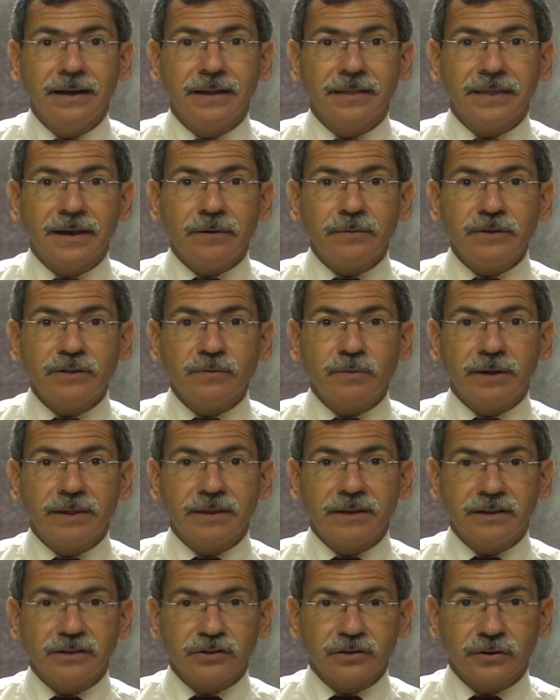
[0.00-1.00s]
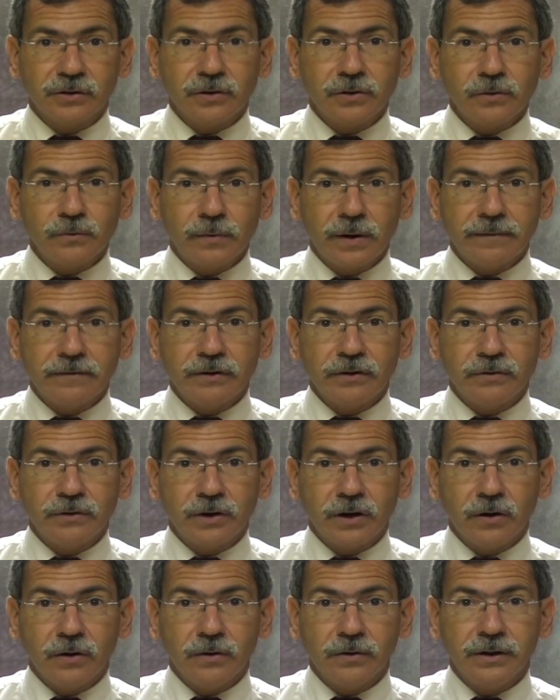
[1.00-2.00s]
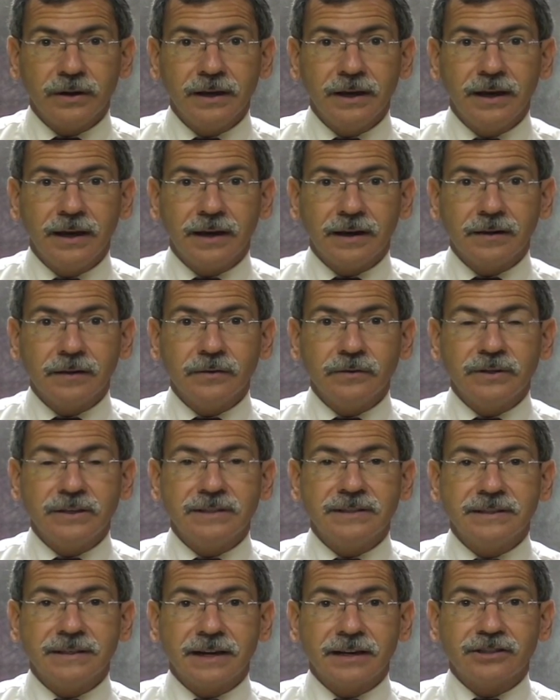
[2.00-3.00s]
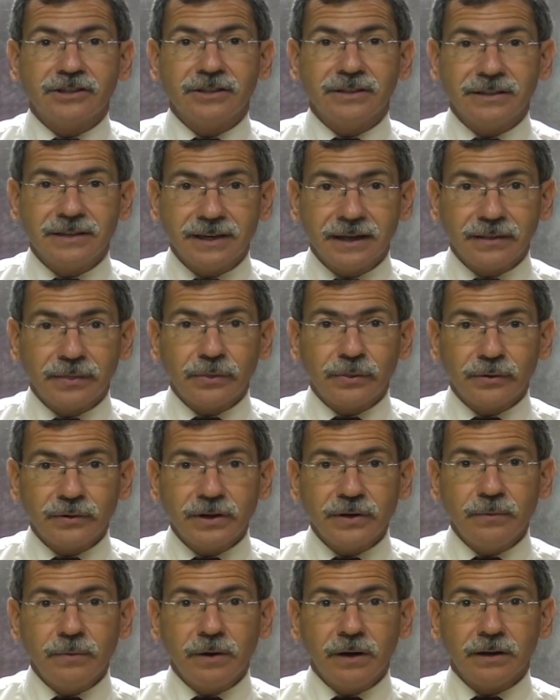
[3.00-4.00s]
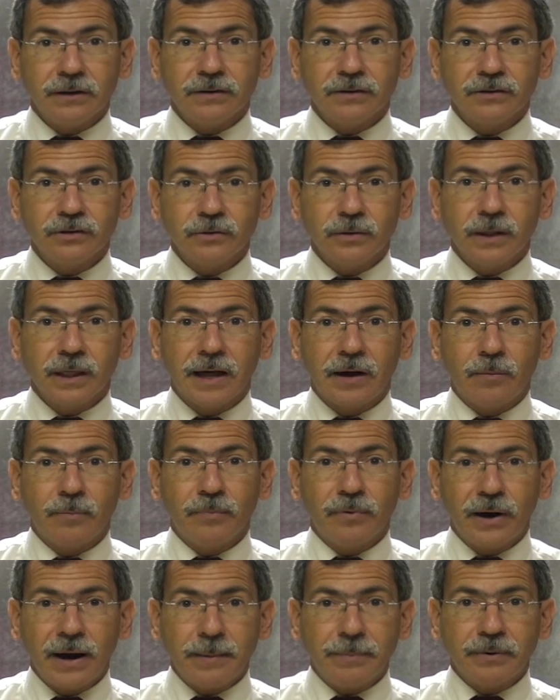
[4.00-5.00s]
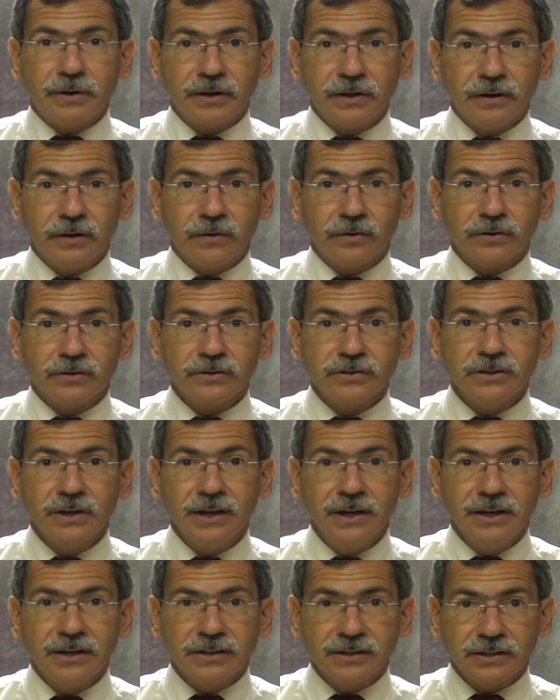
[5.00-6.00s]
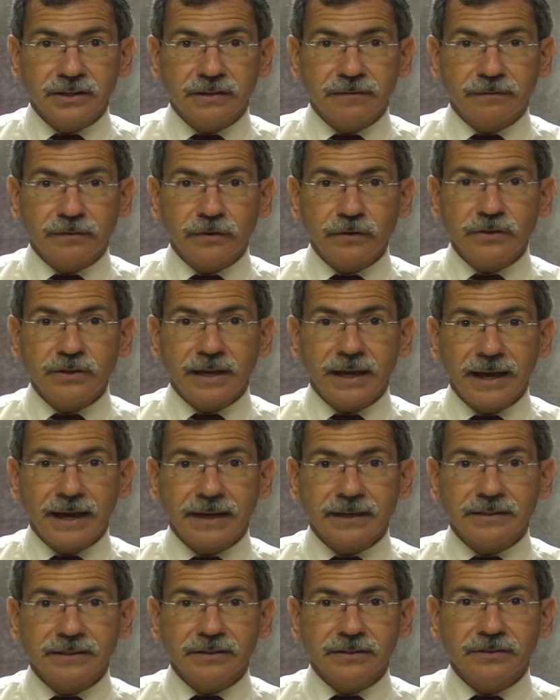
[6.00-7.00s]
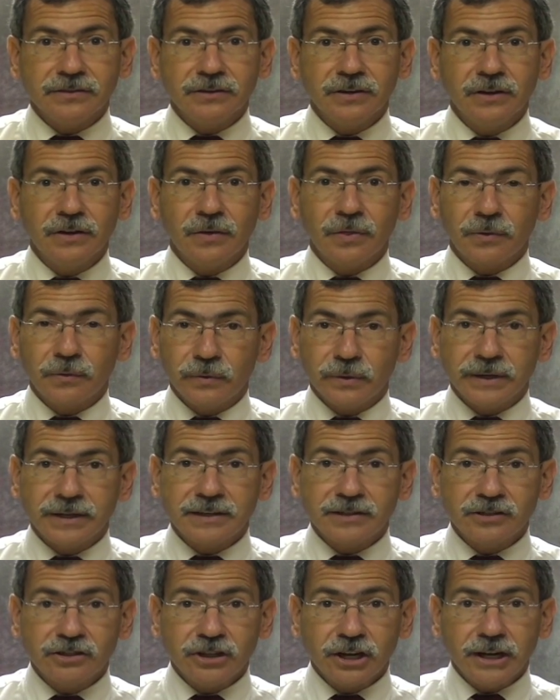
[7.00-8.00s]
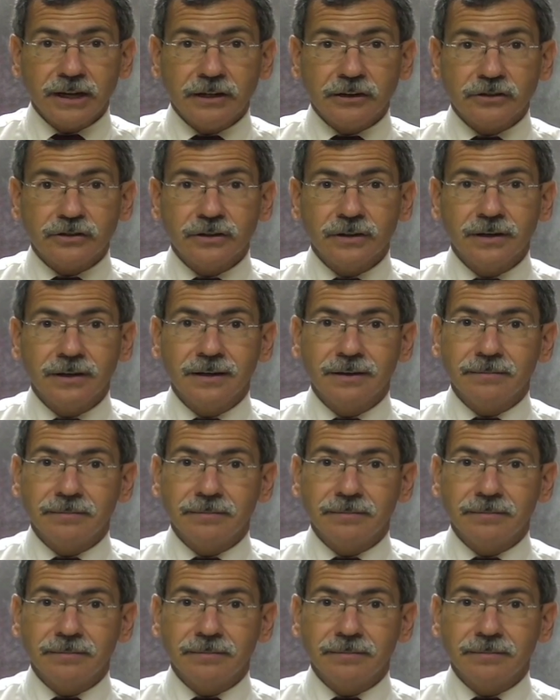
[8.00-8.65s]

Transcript: That was when the Internal Revenue Code included Section 1031 to allow property owners to defer taxes through an exchange.